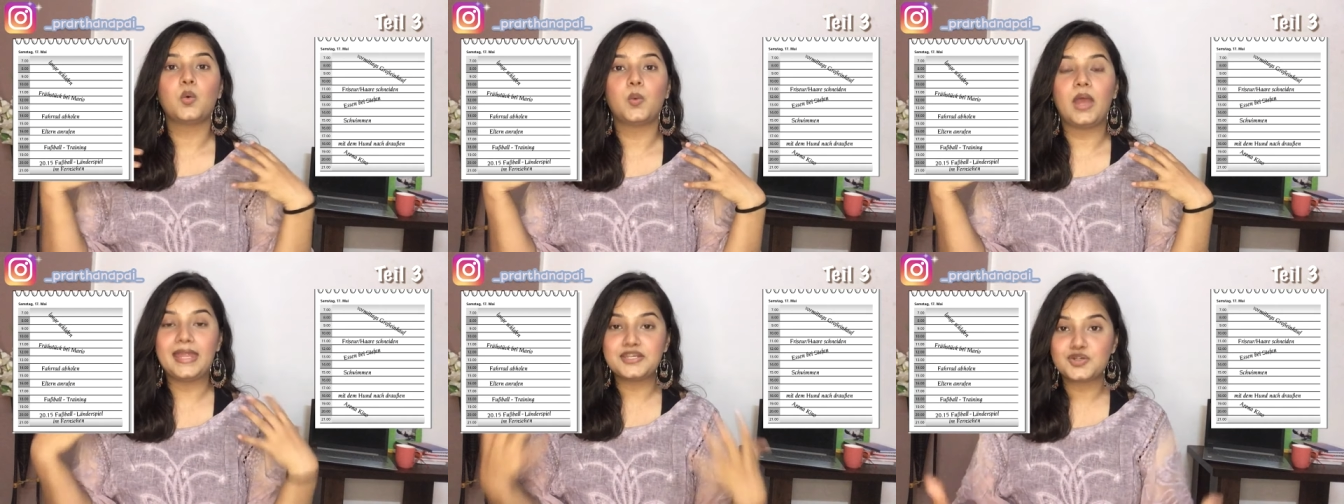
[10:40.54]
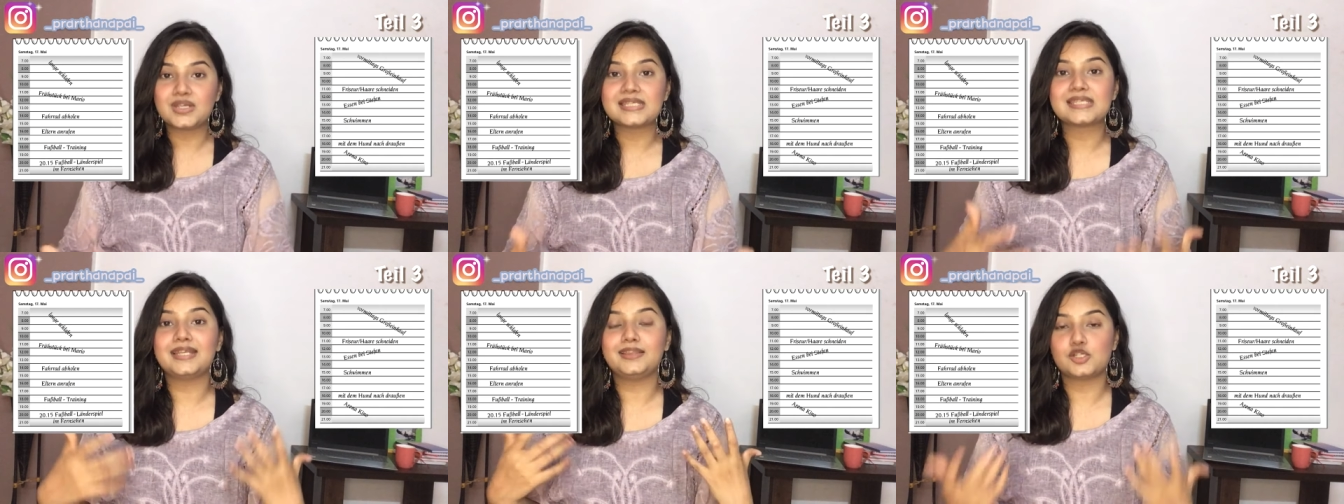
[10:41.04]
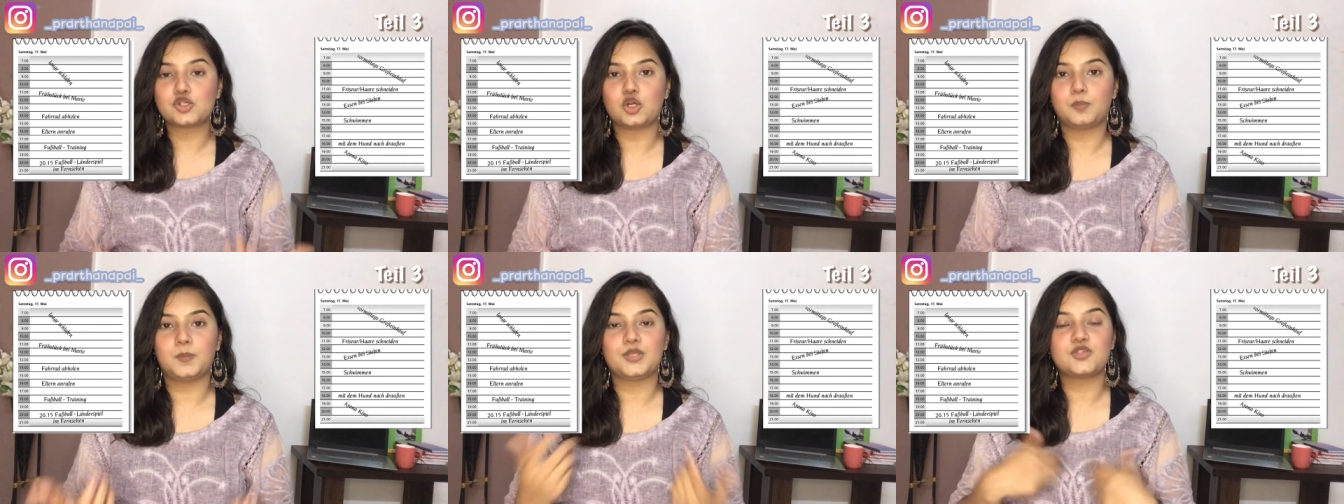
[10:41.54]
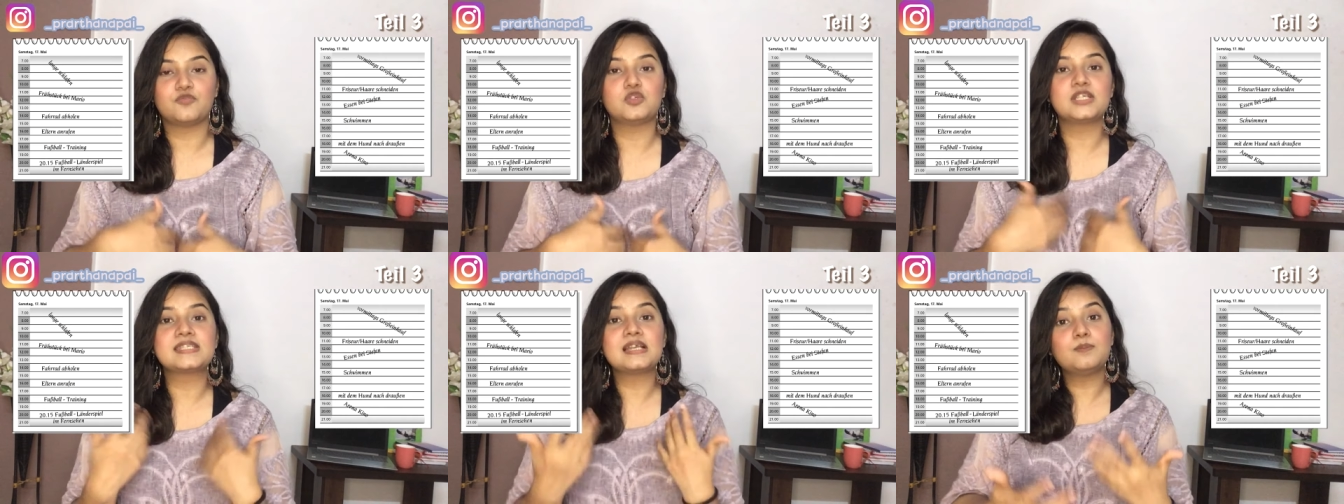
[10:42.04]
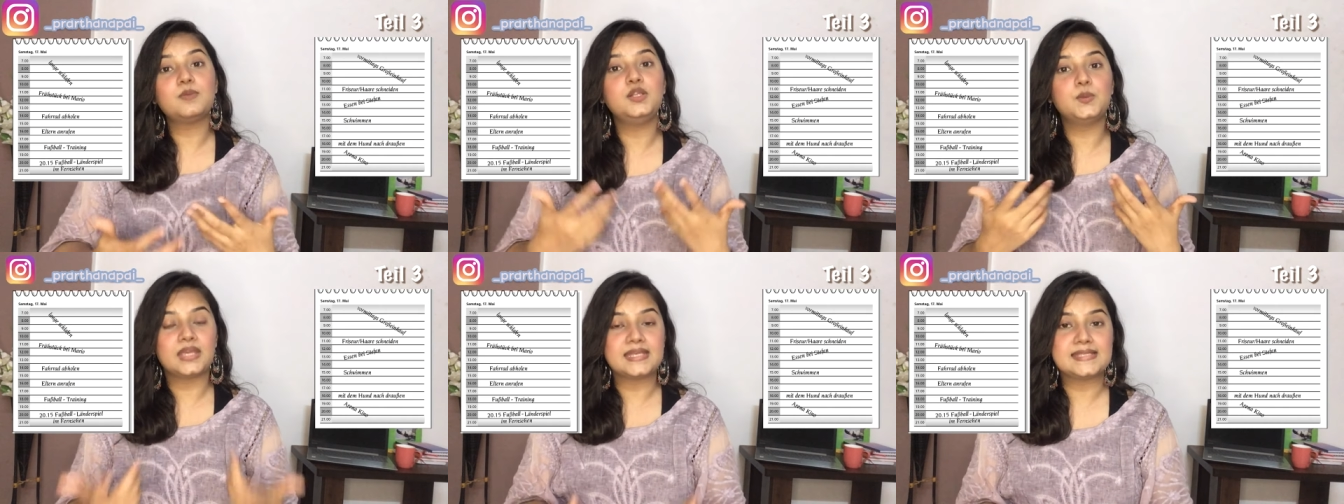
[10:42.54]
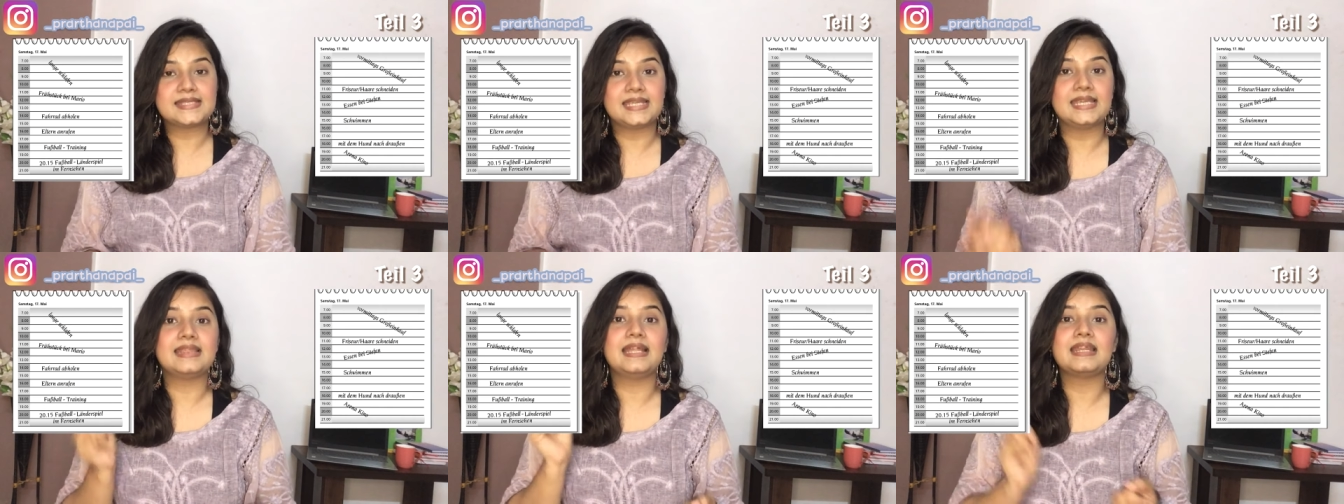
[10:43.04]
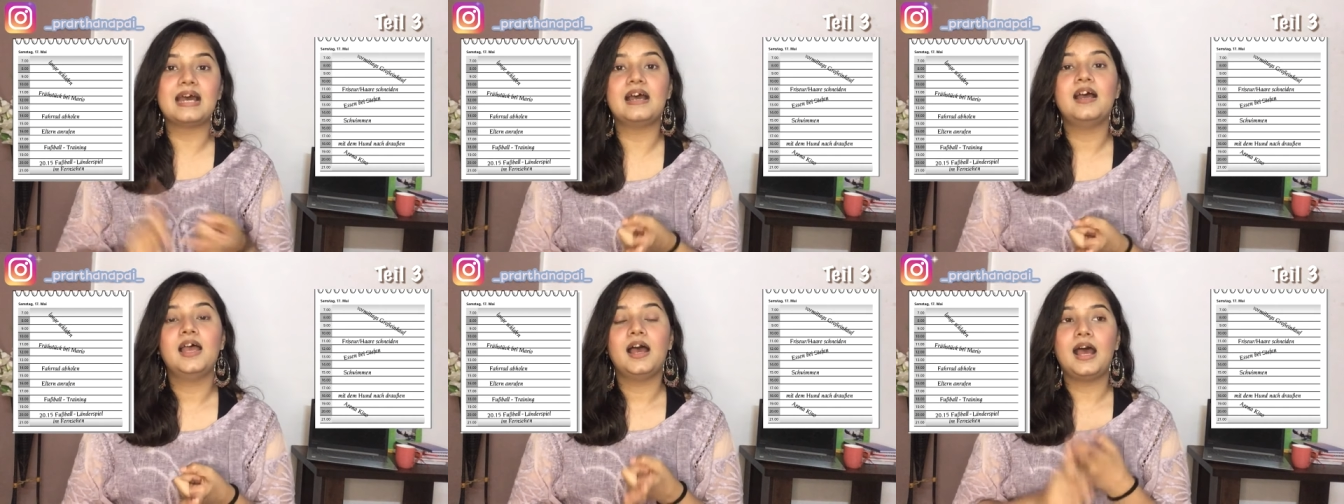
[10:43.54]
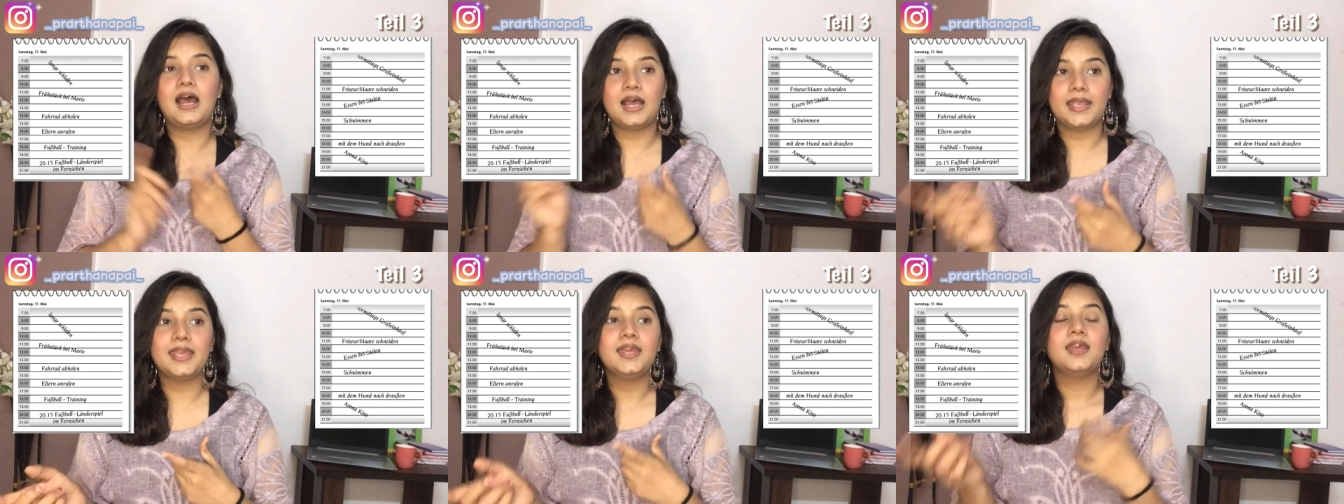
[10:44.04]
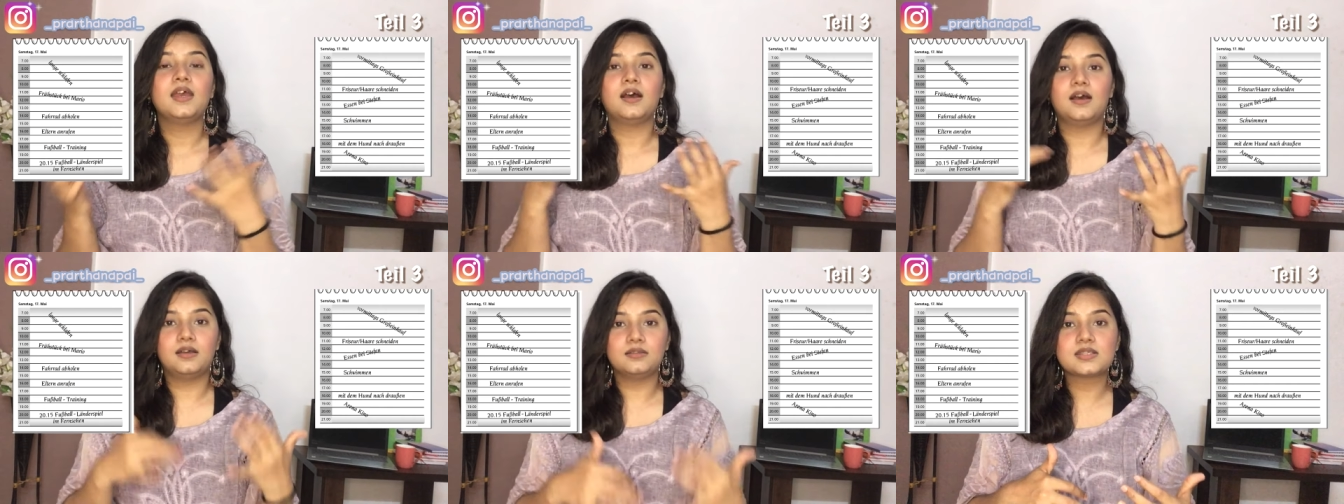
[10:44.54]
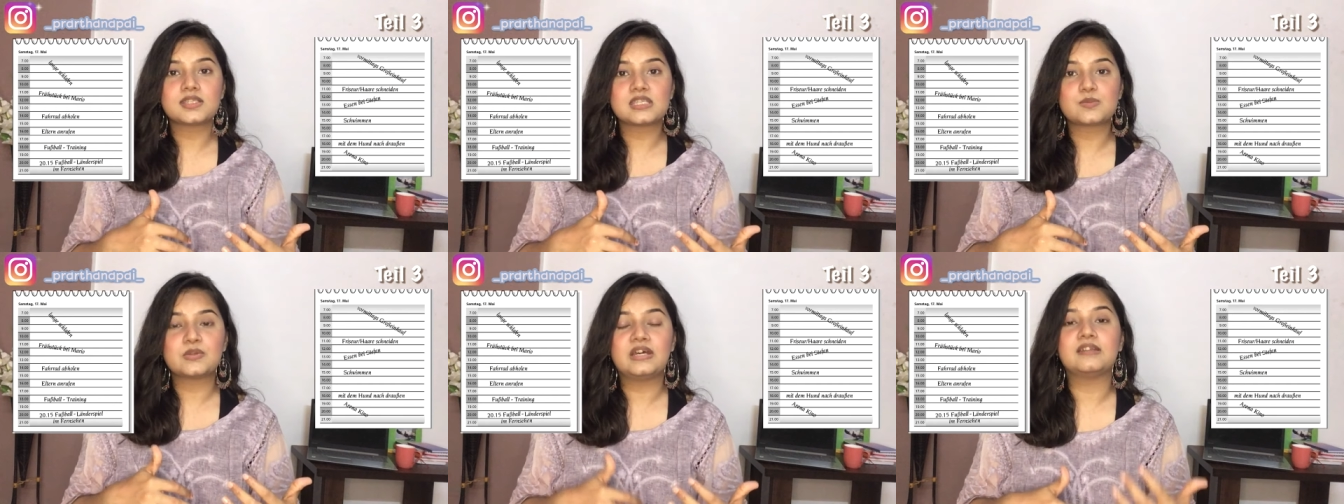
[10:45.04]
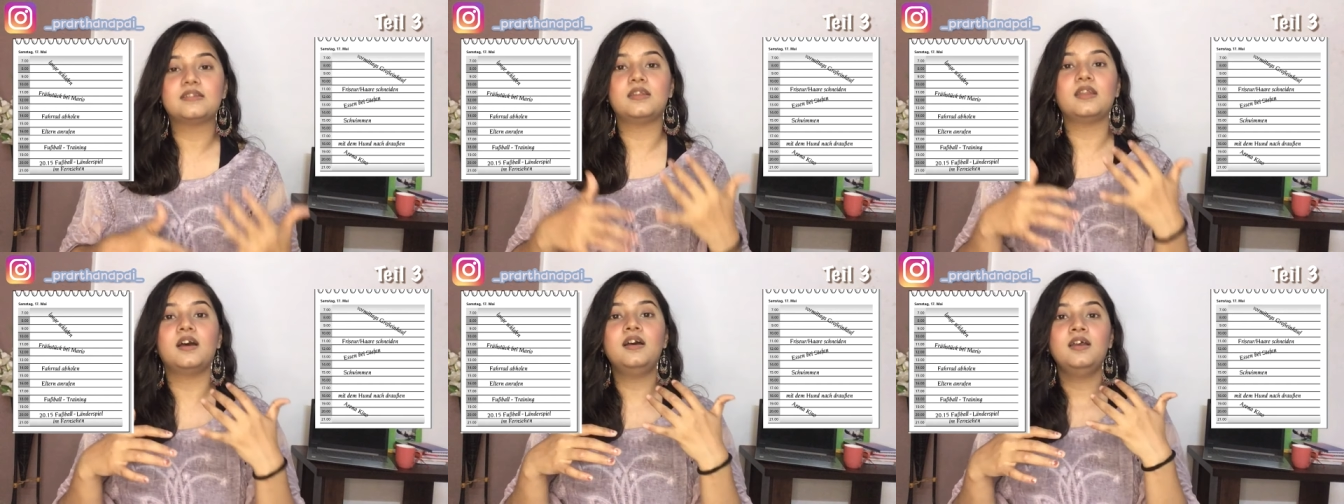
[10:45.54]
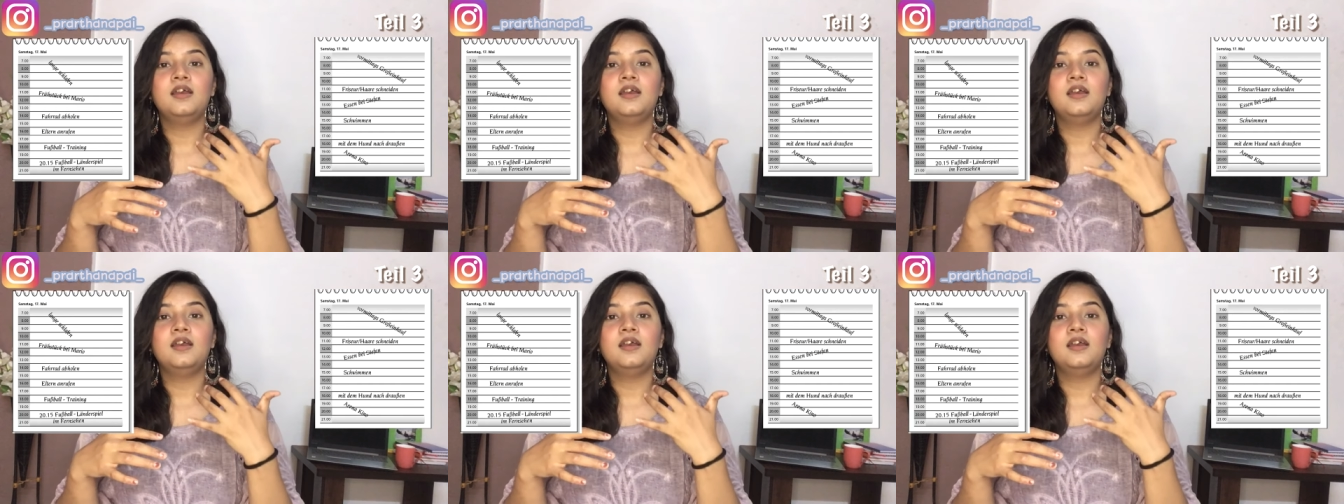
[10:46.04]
addressing the topic. So for example, you can say that, hi, uh, this is Prarthana.